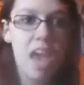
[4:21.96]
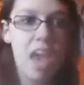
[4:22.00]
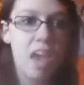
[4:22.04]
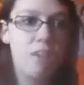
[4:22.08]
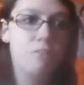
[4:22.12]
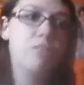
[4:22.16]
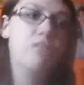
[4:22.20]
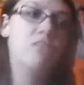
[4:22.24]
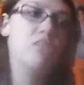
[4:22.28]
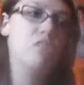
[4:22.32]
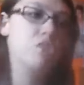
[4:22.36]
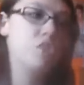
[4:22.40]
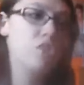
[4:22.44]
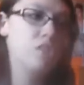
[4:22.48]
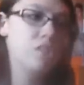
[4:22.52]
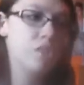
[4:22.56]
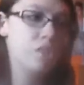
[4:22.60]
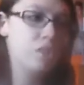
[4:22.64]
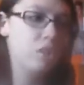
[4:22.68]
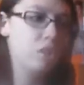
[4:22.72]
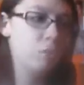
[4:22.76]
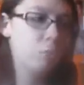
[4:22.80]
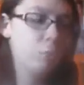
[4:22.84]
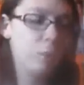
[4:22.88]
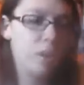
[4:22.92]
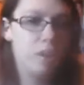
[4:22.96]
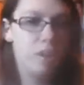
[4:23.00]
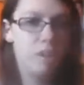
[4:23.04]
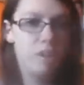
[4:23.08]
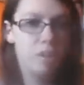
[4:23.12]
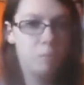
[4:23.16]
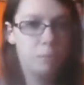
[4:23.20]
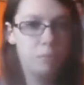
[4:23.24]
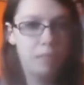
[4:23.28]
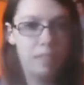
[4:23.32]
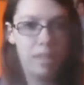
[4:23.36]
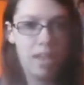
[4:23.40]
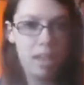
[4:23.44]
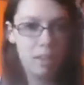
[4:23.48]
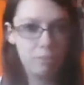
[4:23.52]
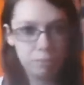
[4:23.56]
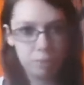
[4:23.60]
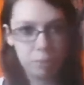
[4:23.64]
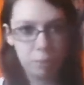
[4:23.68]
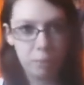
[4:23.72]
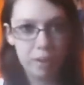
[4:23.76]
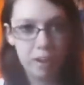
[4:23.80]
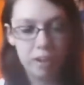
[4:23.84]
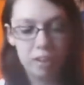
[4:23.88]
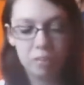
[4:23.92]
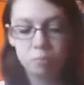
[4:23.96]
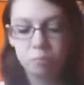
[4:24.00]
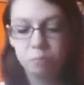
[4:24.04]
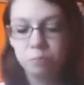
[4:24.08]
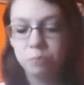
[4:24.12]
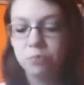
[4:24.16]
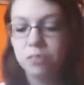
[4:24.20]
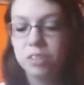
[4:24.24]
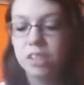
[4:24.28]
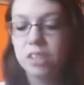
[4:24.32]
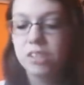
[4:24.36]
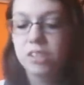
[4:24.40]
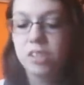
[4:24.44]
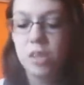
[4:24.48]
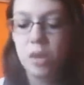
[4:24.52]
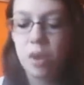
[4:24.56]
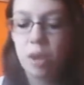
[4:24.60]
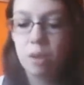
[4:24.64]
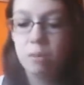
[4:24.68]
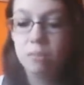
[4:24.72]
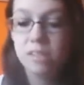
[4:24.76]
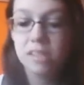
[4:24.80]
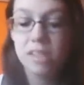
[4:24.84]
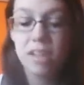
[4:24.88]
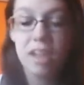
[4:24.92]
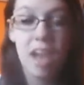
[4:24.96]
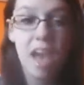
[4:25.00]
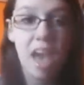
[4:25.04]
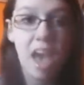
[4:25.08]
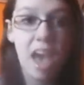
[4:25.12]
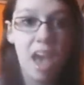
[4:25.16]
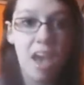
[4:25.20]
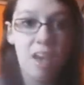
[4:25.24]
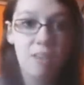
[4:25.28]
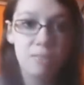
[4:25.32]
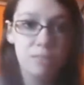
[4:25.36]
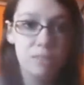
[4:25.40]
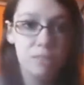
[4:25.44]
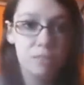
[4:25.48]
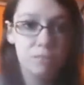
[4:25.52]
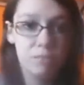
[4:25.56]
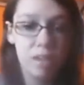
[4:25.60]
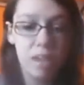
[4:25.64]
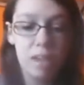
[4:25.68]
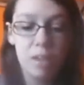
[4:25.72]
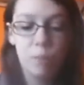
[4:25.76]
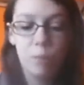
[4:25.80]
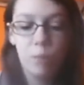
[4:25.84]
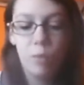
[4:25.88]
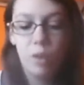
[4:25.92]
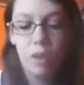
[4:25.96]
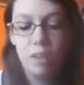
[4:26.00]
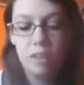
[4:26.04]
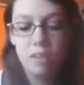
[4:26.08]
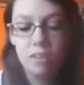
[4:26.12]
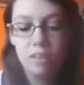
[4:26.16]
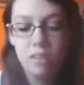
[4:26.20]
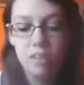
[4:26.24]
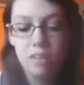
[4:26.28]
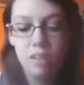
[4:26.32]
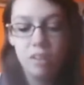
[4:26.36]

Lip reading: ever since she started wearing them, everywhere. So I was I have to find what